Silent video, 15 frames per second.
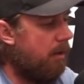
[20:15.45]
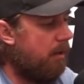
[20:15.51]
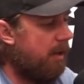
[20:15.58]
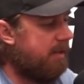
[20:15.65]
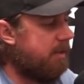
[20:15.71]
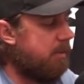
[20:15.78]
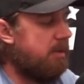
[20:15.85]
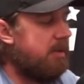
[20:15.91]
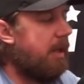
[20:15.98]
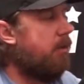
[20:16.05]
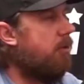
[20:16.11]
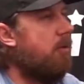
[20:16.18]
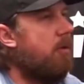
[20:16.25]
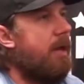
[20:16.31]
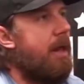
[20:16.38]
like someone's
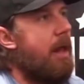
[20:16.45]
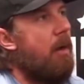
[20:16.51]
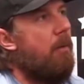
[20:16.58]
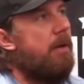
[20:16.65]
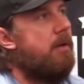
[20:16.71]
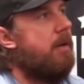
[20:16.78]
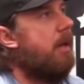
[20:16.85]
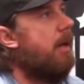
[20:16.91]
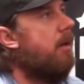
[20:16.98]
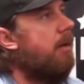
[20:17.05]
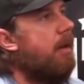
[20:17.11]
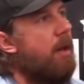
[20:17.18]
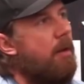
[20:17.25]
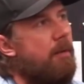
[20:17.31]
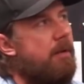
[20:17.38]
like, dude, I can't wait to get out.
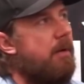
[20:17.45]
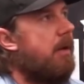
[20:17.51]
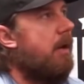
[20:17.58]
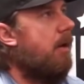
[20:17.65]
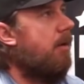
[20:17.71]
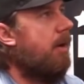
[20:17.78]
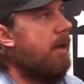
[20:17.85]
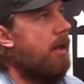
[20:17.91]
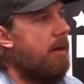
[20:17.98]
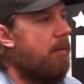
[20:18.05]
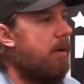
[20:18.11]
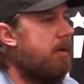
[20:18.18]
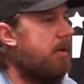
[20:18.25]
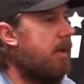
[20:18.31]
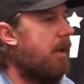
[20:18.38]
I can't wait to get out. I
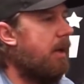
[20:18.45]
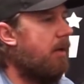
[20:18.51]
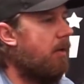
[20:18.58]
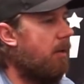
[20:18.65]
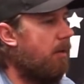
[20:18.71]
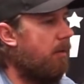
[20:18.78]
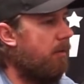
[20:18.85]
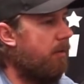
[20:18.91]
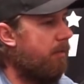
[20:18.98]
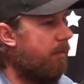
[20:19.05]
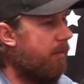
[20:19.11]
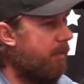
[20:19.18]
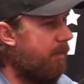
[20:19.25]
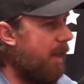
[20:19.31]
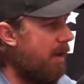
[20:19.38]
can't wait to get out.
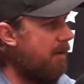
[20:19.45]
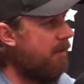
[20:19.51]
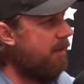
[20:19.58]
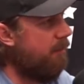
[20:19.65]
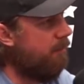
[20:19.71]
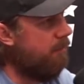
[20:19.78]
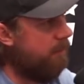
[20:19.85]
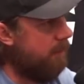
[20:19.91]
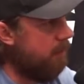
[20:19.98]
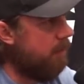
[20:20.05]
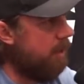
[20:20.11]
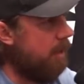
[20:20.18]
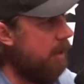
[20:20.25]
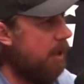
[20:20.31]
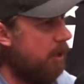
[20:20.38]
That is
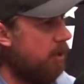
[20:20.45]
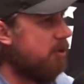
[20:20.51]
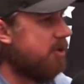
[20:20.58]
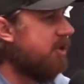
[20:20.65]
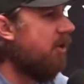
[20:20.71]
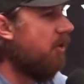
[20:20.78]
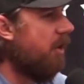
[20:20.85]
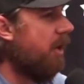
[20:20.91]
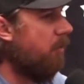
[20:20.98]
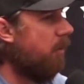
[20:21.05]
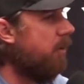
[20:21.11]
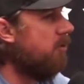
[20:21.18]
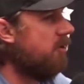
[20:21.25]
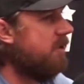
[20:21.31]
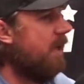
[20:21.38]
you're still in
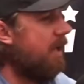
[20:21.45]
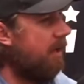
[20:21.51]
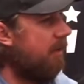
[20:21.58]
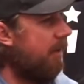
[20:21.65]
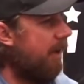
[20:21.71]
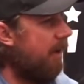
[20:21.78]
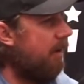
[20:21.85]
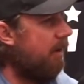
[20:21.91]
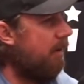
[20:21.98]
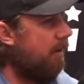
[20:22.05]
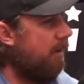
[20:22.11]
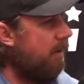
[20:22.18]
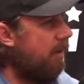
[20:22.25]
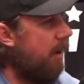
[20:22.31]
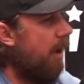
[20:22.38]
when you're saying that.
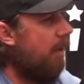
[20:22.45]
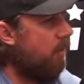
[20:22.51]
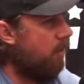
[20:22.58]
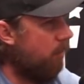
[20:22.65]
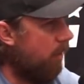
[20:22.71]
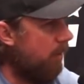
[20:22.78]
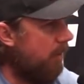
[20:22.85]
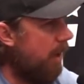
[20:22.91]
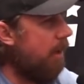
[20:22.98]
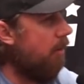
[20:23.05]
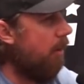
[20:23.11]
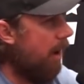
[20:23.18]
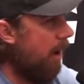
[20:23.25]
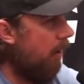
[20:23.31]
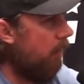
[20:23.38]
And then one day
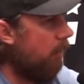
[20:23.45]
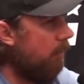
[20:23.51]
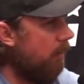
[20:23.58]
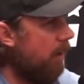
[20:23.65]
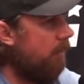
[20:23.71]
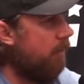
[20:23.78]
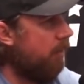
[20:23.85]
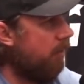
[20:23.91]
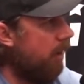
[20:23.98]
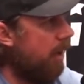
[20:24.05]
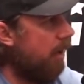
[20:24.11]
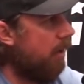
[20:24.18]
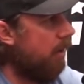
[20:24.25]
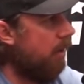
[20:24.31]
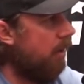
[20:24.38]
you're out and then you're
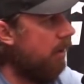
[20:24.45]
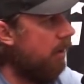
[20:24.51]
like,